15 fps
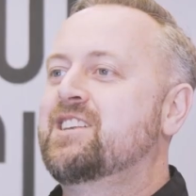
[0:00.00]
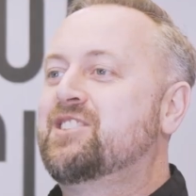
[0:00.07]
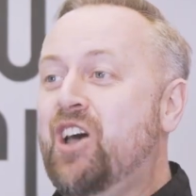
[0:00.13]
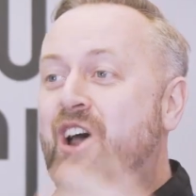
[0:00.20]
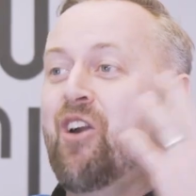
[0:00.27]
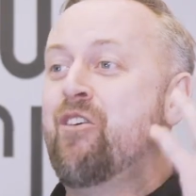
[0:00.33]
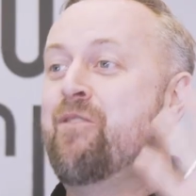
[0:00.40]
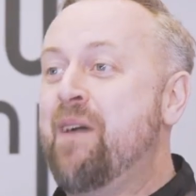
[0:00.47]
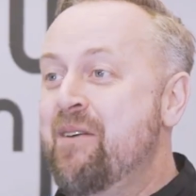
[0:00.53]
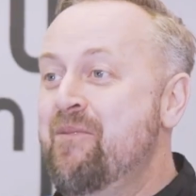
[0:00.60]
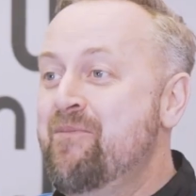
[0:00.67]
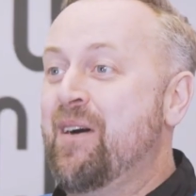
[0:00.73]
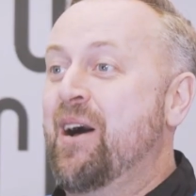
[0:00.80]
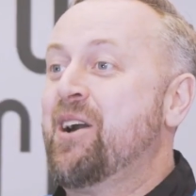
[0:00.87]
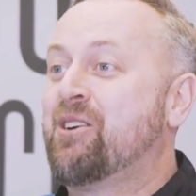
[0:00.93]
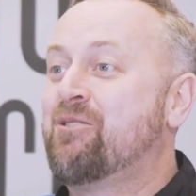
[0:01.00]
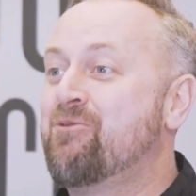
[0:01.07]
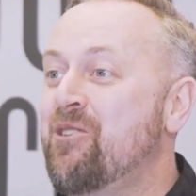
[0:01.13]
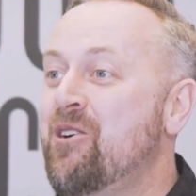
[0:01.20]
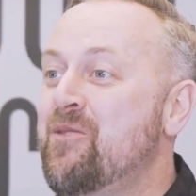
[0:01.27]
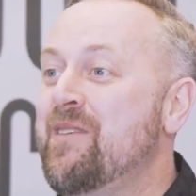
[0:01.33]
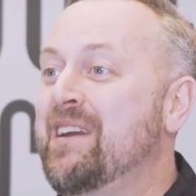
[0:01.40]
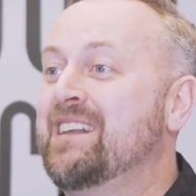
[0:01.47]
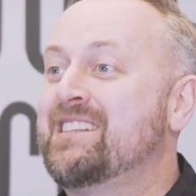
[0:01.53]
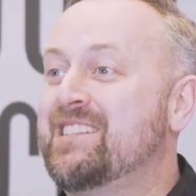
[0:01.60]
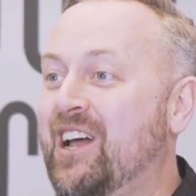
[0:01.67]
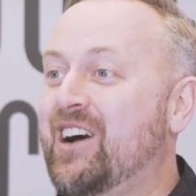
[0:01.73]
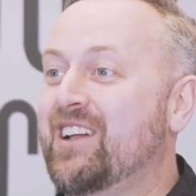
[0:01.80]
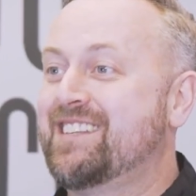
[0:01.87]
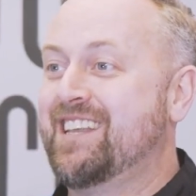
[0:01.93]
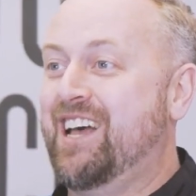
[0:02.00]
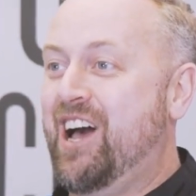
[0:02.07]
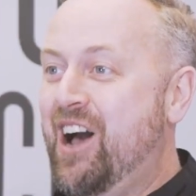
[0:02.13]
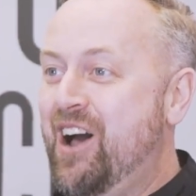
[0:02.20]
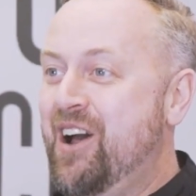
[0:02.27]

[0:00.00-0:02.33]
So remember, grooming starts at